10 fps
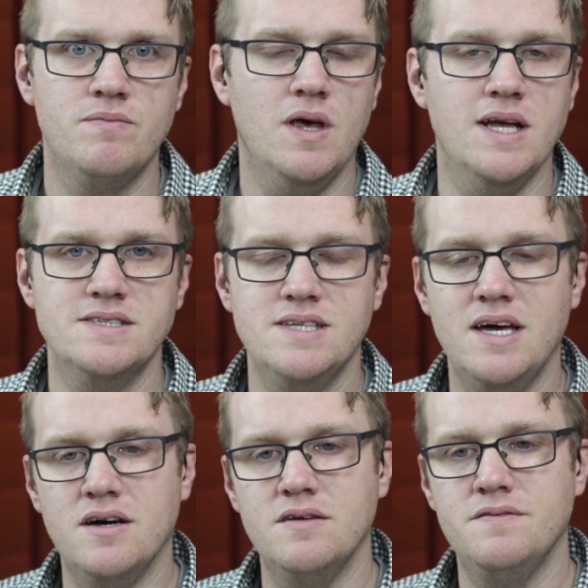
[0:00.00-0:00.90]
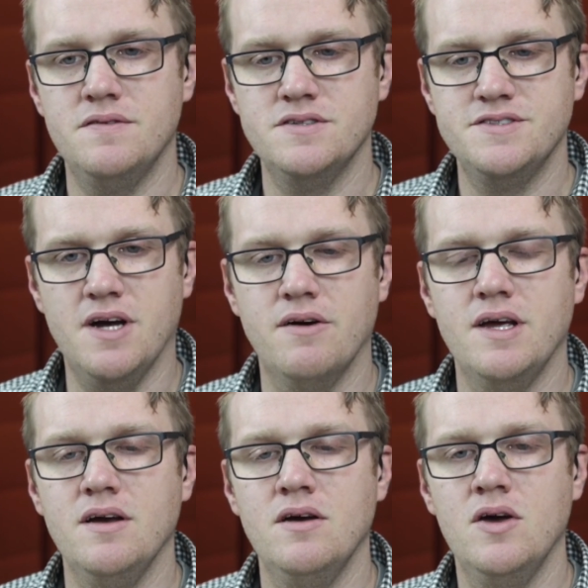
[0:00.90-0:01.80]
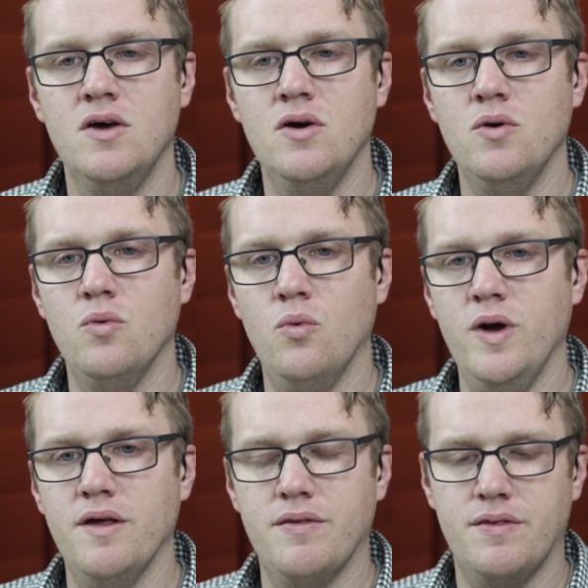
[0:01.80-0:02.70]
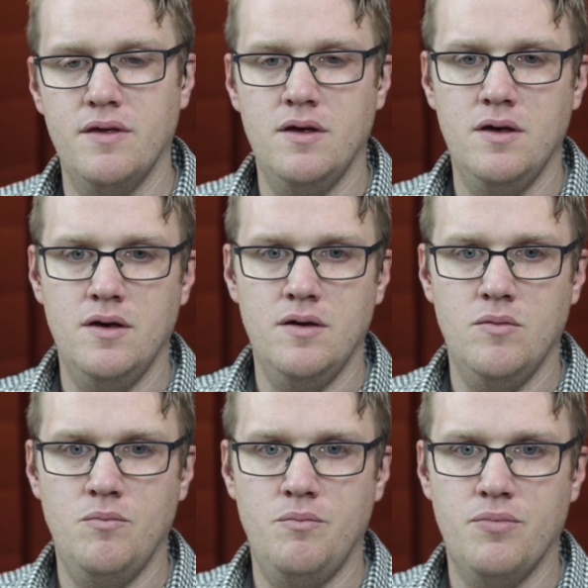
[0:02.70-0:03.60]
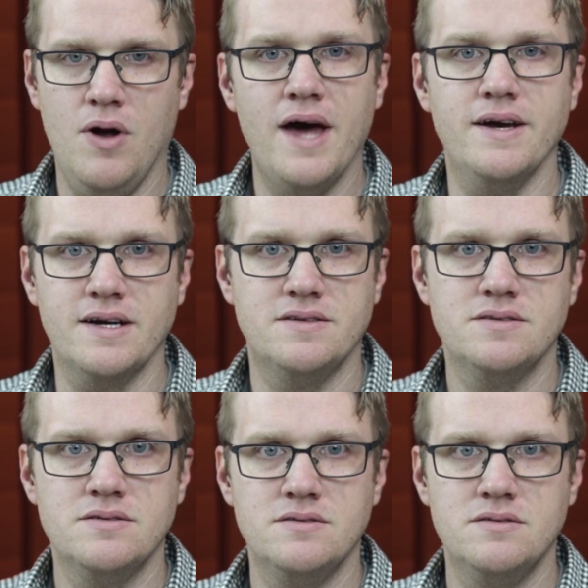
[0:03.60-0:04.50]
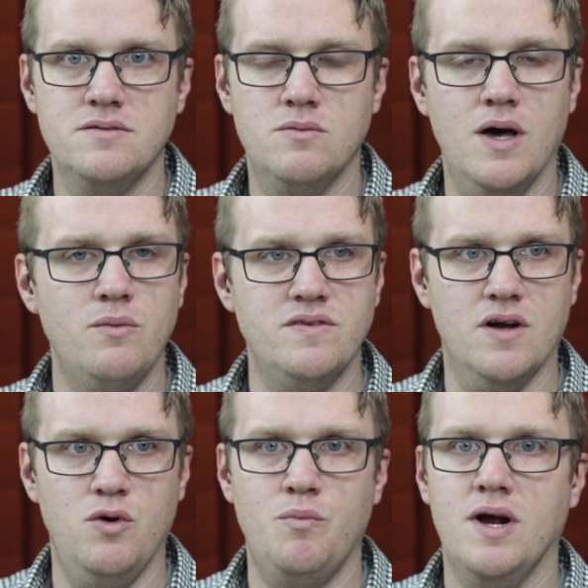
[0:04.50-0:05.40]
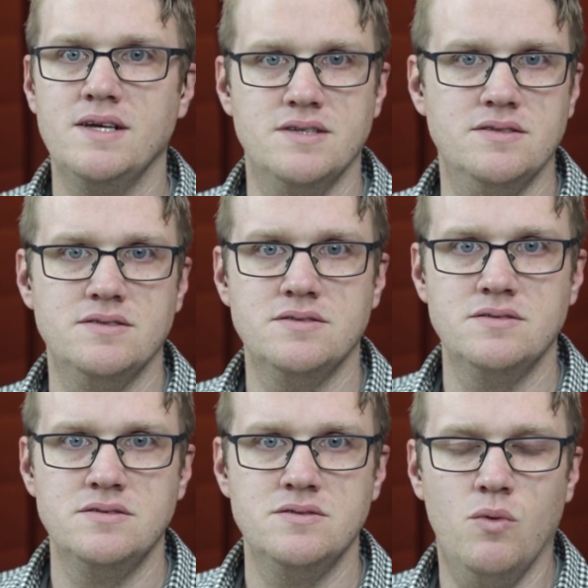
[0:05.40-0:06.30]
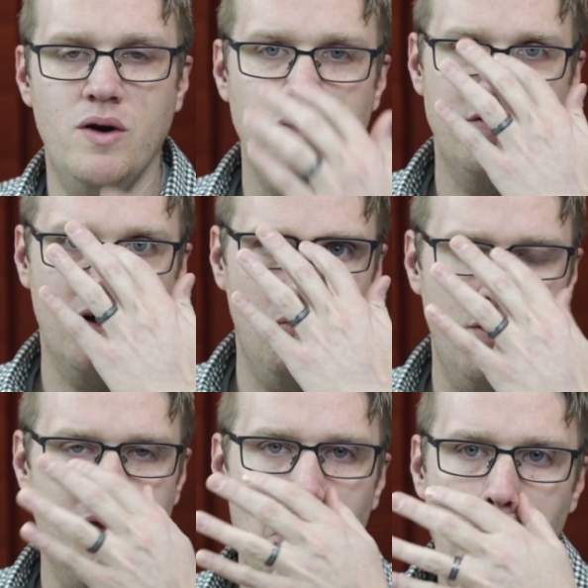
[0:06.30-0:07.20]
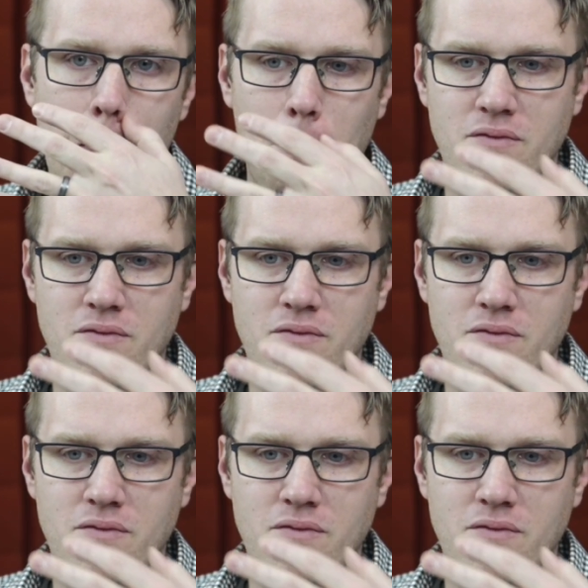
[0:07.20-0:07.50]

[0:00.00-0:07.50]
Instead of starting with product, why don't we start with process? Why don't we start with the